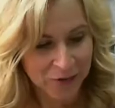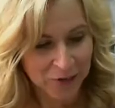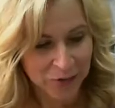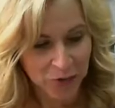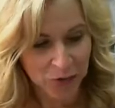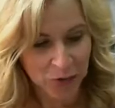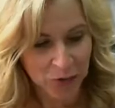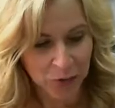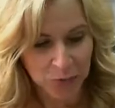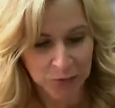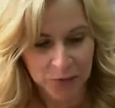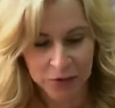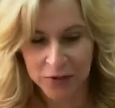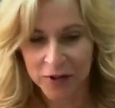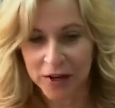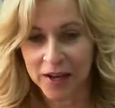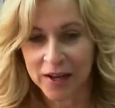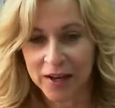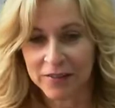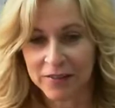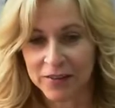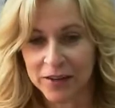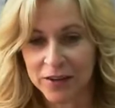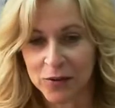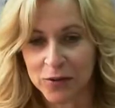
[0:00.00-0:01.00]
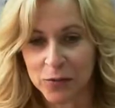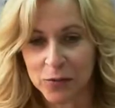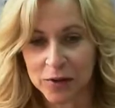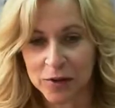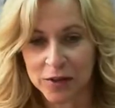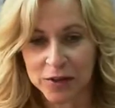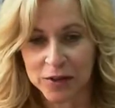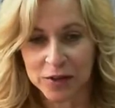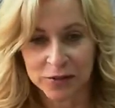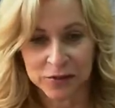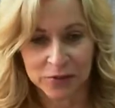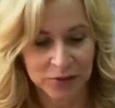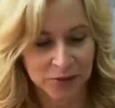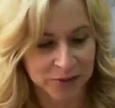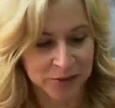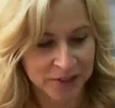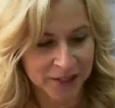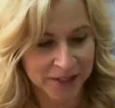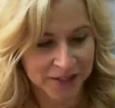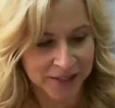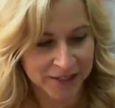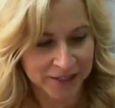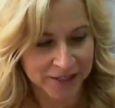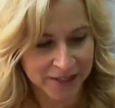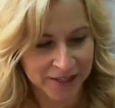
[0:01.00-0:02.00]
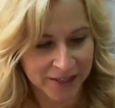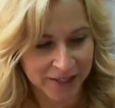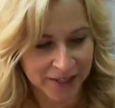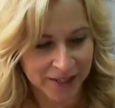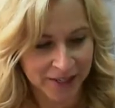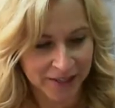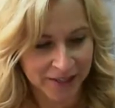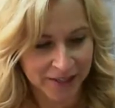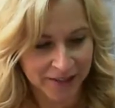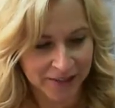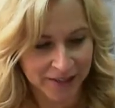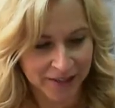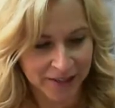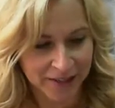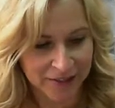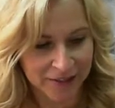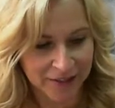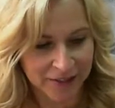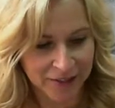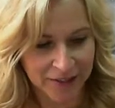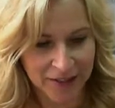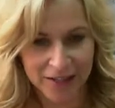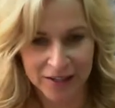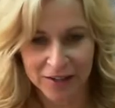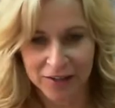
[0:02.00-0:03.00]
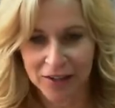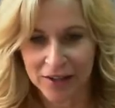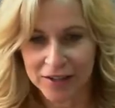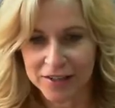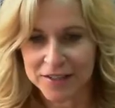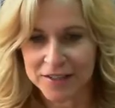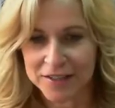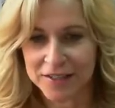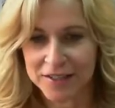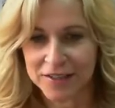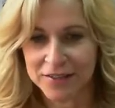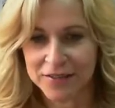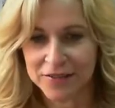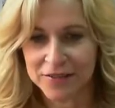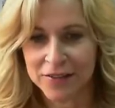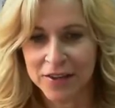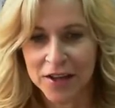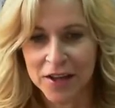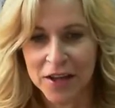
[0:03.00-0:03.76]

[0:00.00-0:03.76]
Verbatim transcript: Hope you're having a wonderful day today and that you get lots of